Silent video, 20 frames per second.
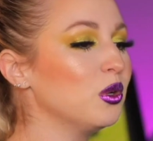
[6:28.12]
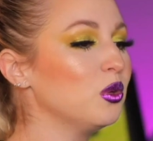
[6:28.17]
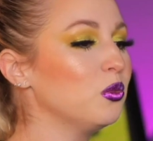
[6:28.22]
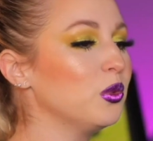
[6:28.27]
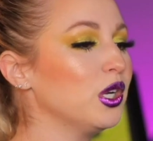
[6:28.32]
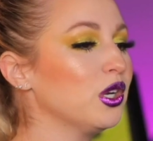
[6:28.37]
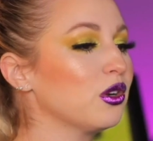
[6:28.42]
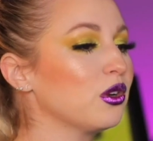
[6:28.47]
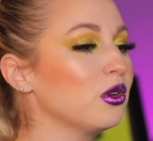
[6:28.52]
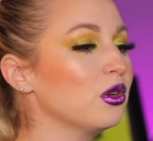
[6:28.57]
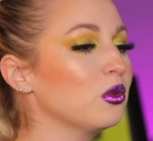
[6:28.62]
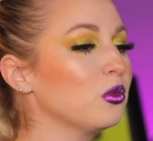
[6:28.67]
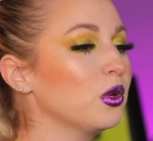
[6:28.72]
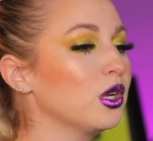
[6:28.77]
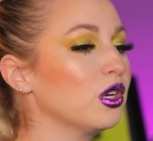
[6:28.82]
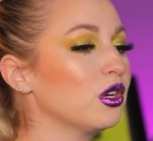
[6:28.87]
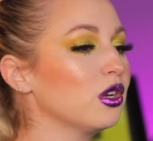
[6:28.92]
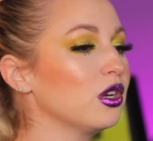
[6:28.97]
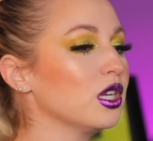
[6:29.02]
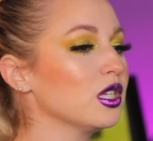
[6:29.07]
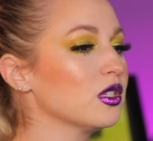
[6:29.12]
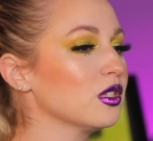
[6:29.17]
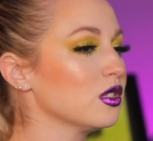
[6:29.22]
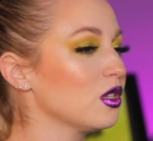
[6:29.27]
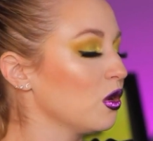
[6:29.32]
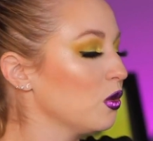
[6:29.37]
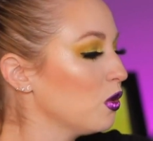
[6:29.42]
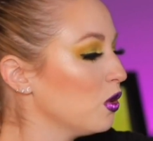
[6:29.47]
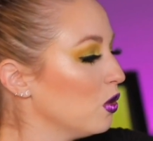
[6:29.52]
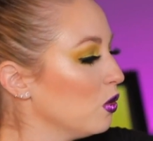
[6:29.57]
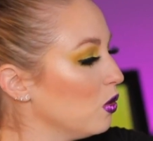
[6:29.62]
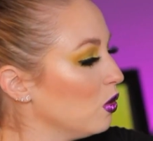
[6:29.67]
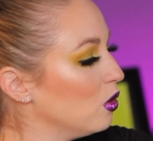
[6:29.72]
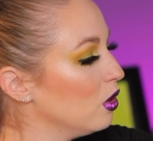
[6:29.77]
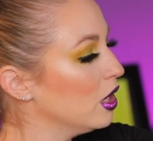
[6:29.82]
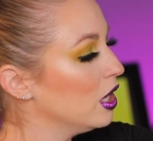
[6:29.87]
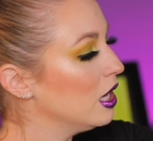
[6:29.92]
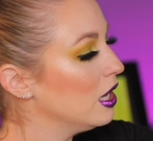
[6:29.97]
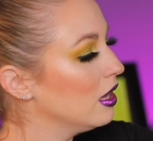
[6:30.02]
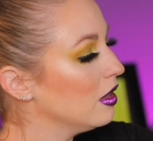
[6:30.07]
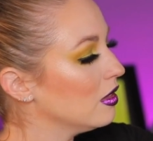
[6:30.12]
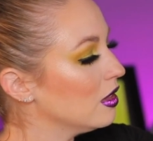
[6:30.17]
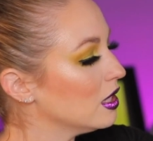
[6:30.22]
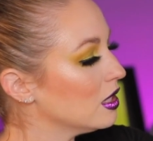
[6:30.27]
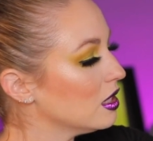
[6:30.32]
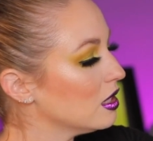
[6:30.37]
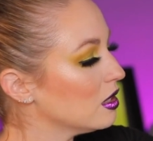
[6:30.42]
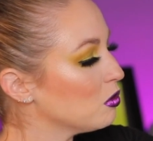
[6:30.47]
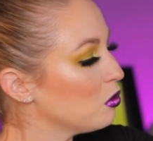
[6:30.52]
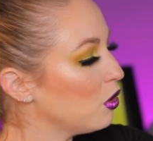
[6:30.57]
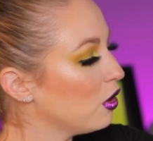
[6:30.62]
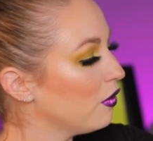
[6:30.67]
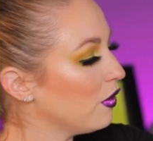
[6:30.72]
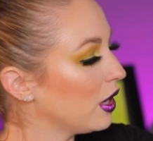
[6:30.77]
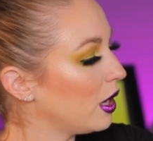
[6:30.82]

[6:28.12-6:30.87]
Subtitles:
one, Weirder and Weirder, is so cool. This is more of